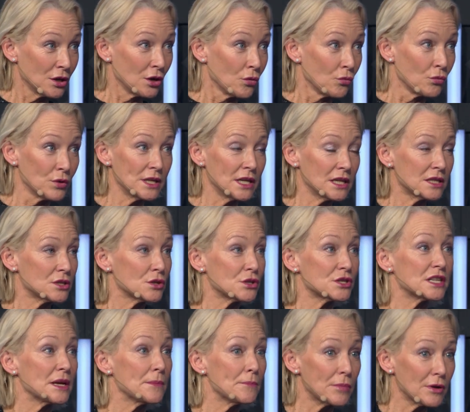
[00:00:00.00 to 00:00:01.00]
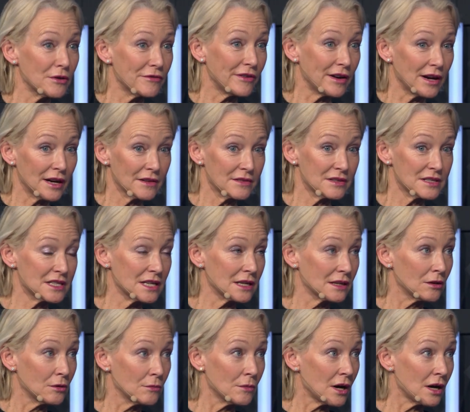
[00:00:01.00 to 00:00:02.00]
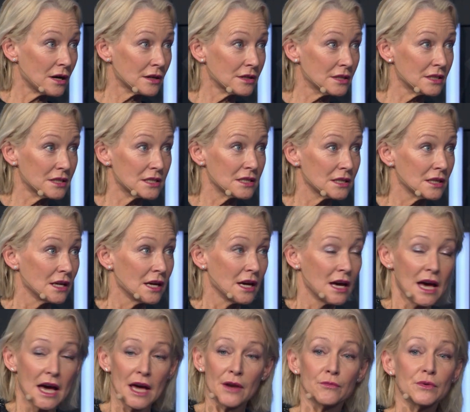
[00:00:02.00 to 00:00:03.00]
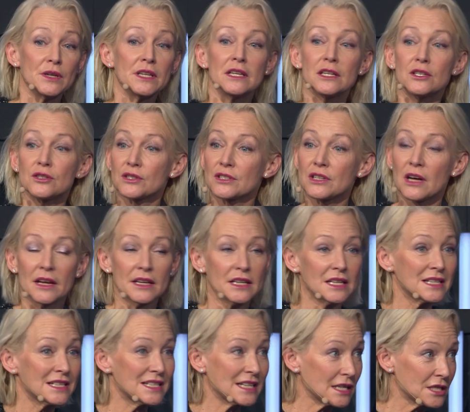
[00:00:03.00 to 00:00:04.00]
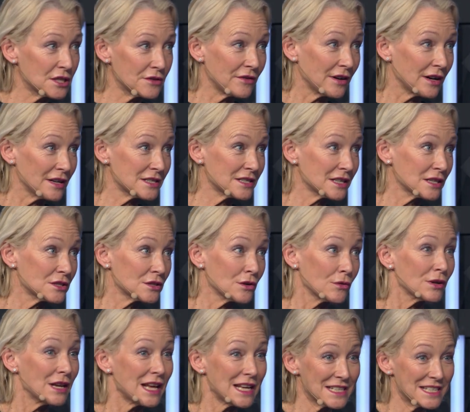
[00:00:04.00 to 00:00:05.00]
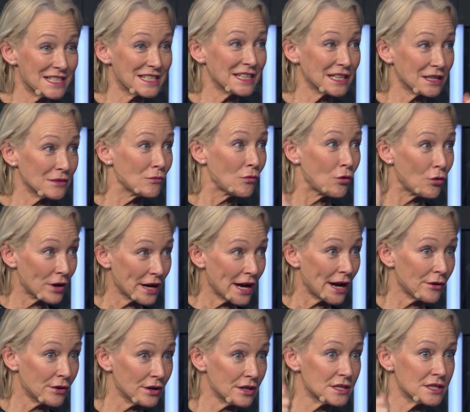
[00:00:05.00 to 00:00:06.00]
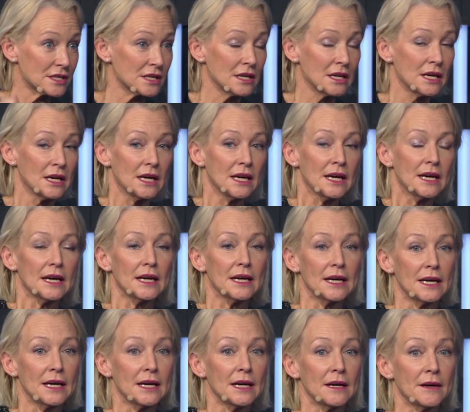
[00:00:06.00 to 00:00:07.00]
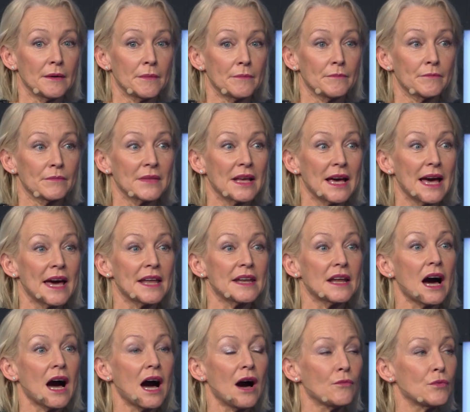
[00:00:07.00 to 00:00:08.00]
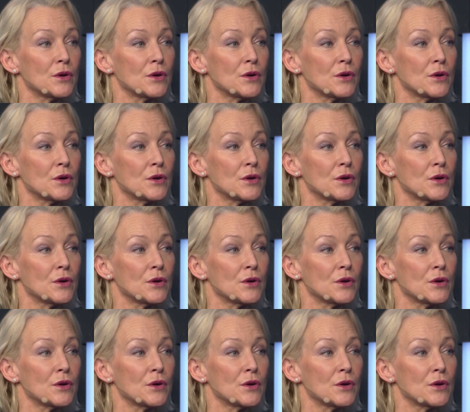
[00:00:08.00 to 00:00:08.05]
we need to simplify the single market, and we need to start incentivizing. So less stick, more carrot. And are we